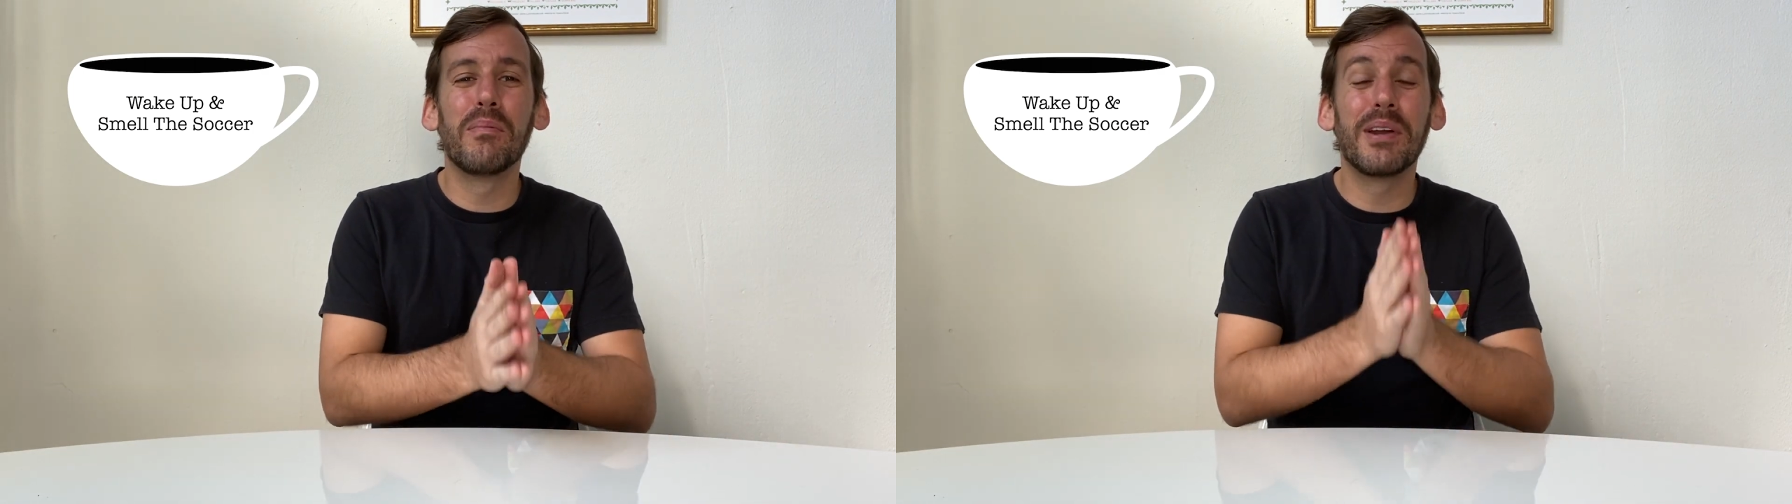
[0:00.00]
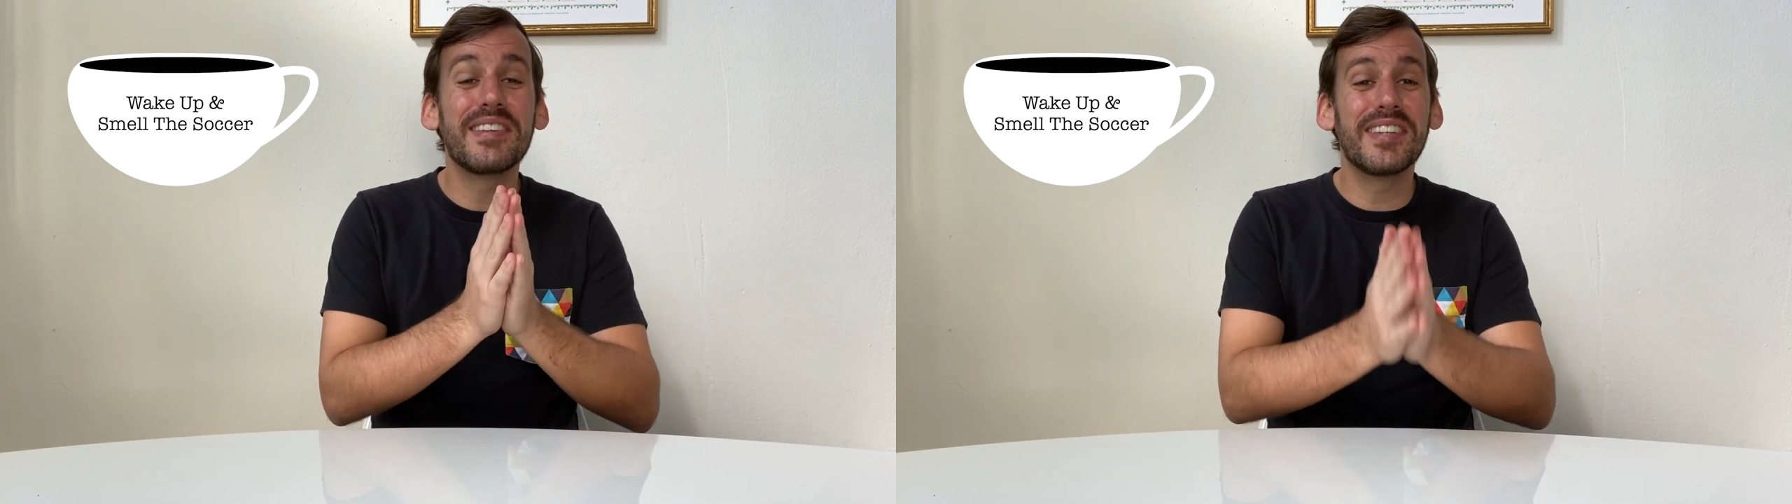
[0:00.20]

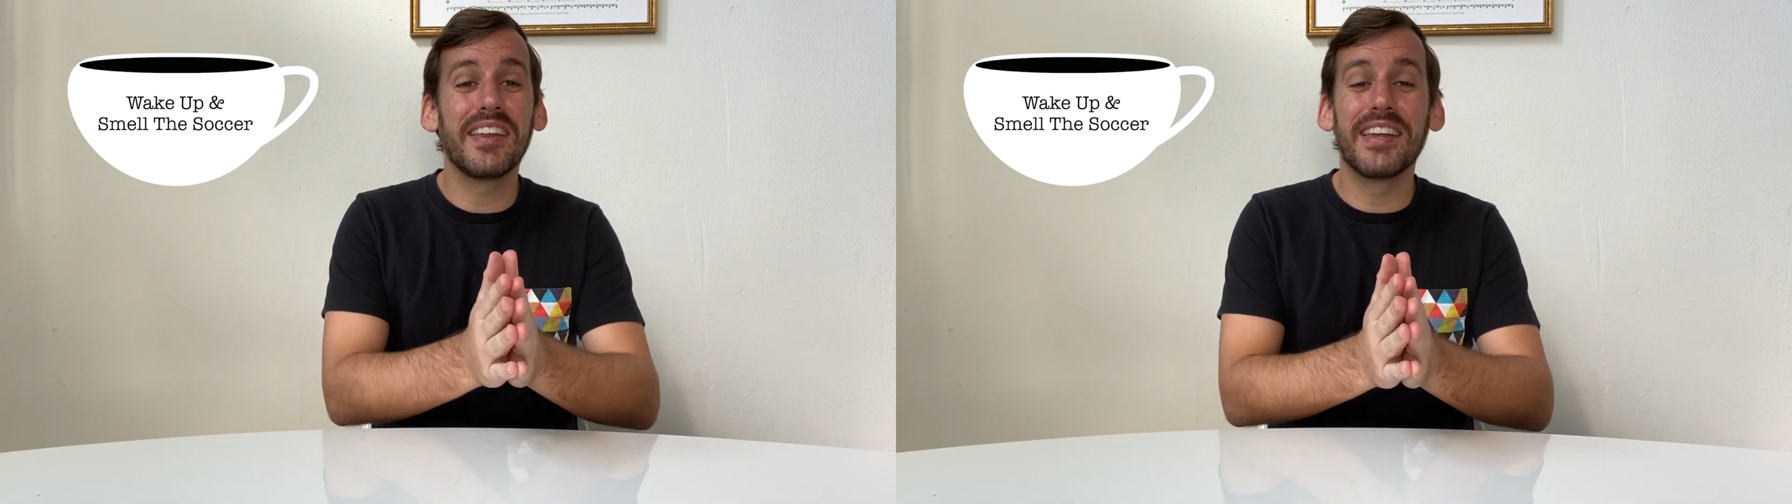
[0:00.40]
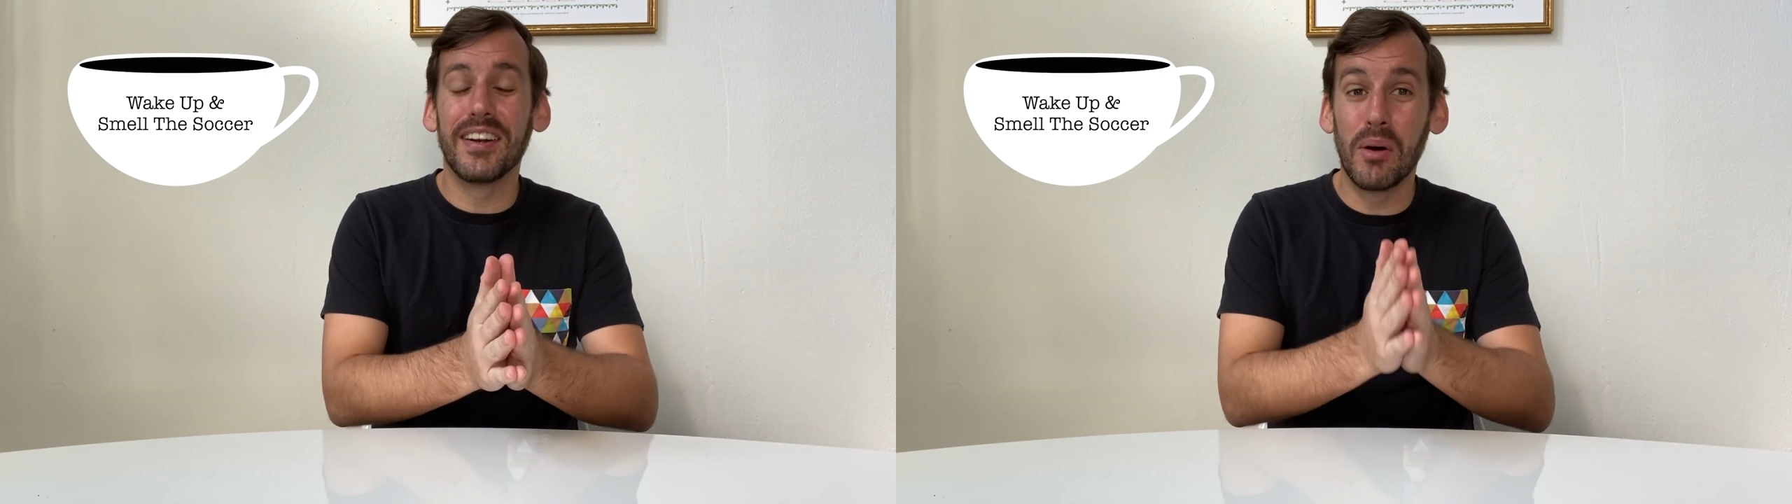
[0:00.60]
but until
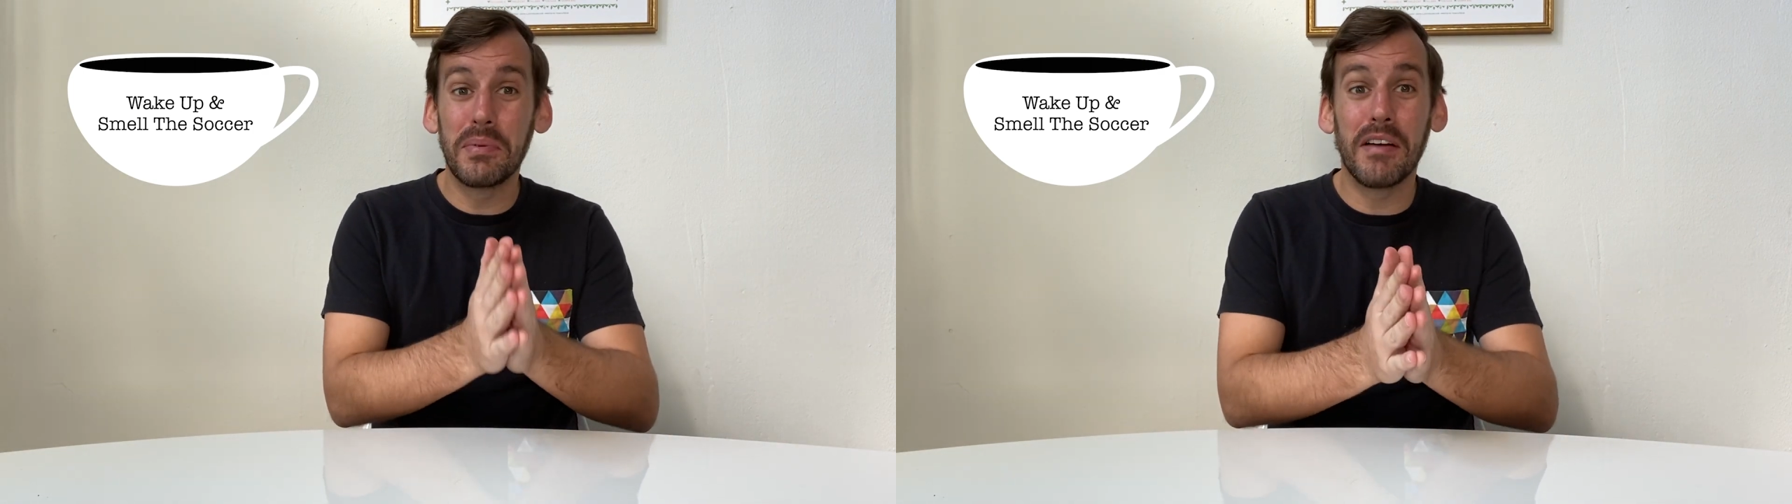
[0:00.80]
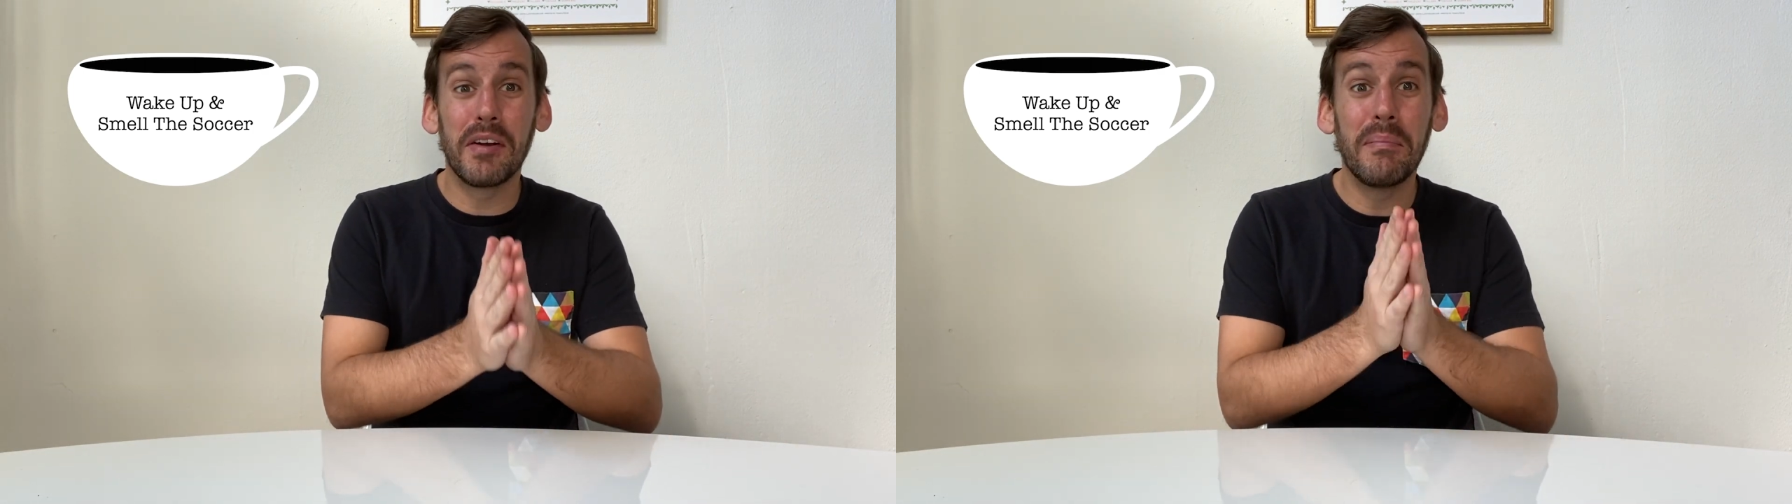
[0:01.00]
then, hope
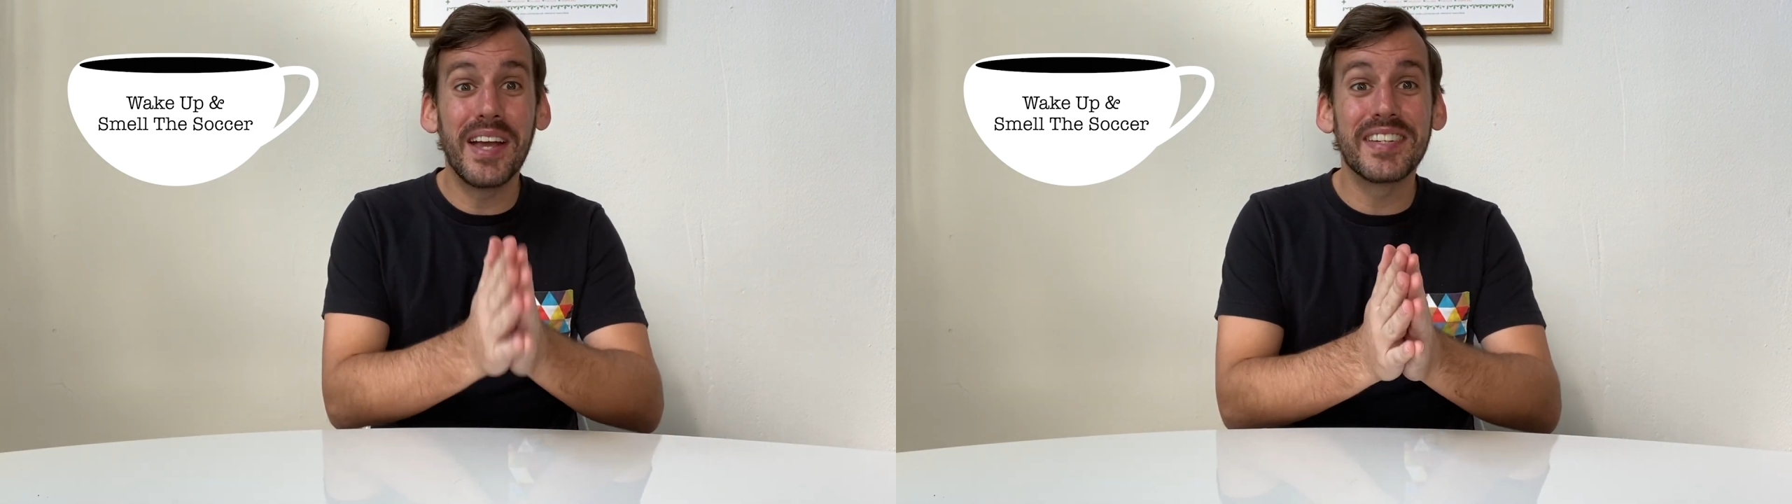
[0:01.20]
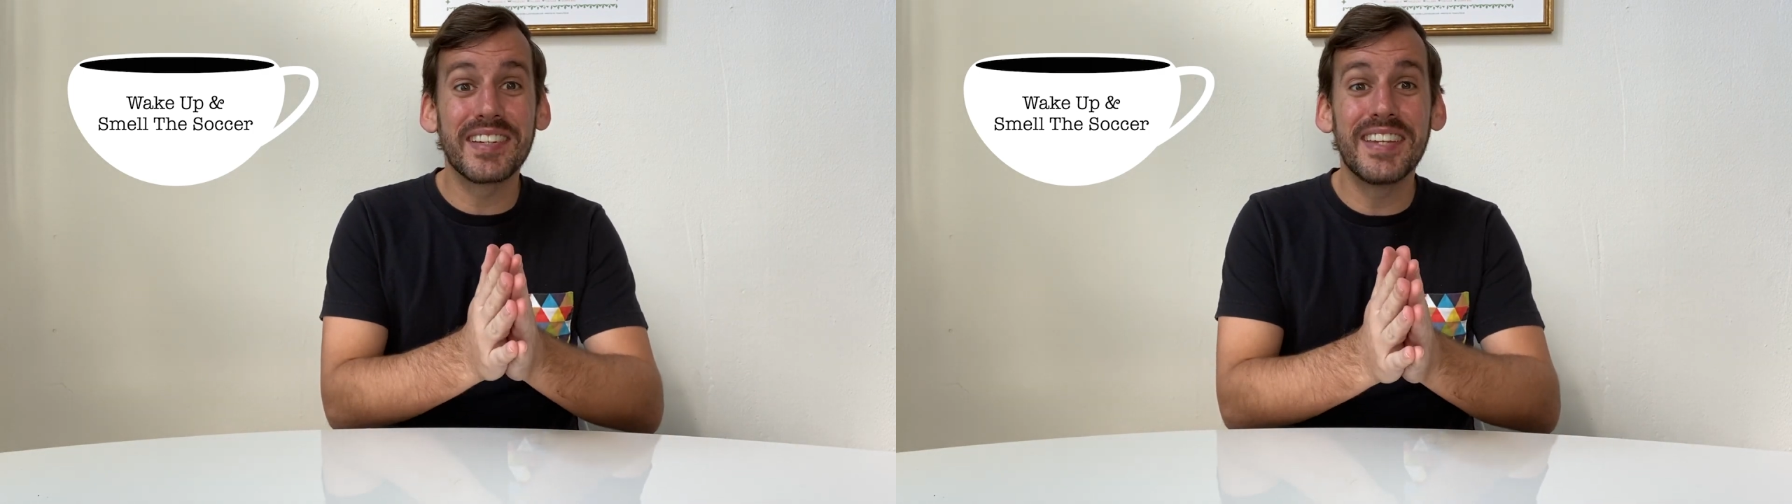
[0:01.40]
you have an
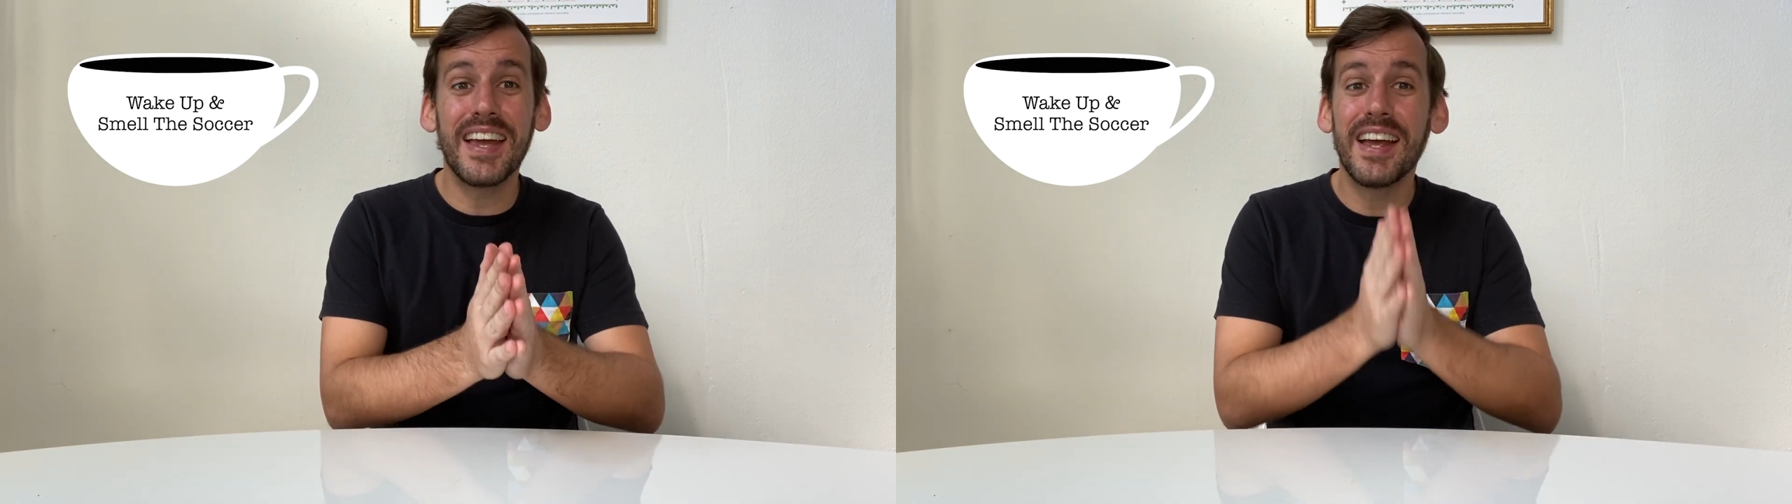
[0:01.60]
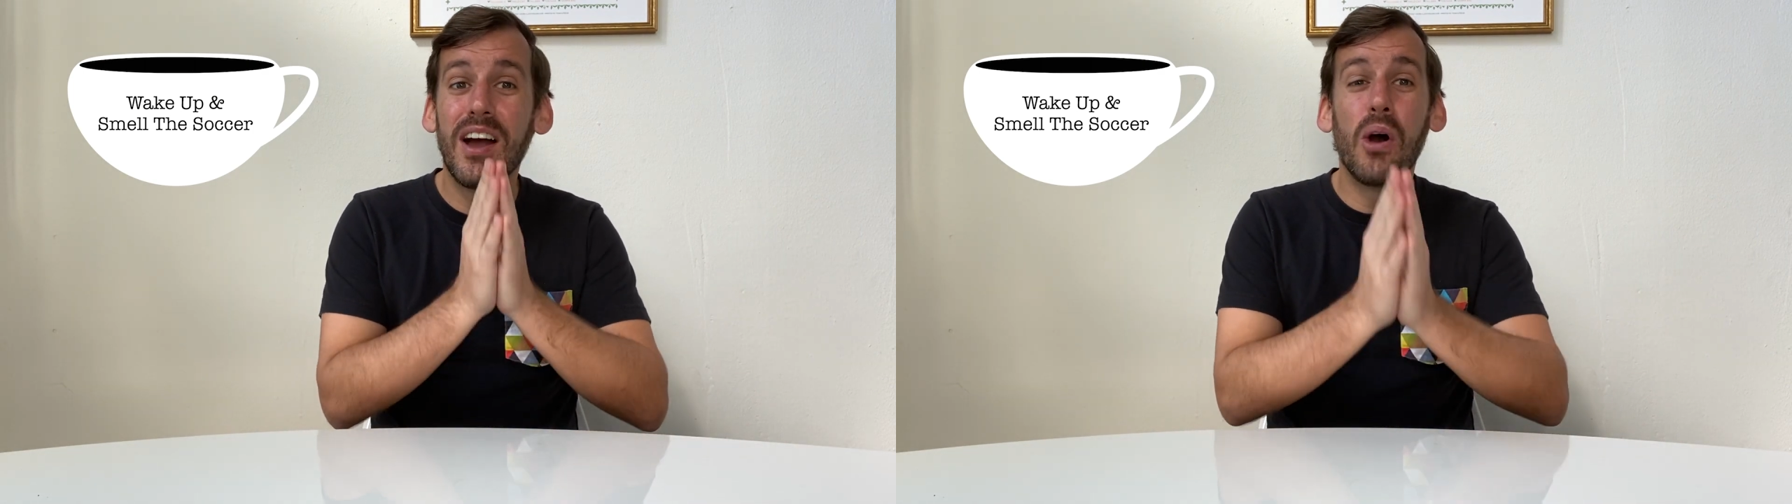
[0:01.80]
amazing day,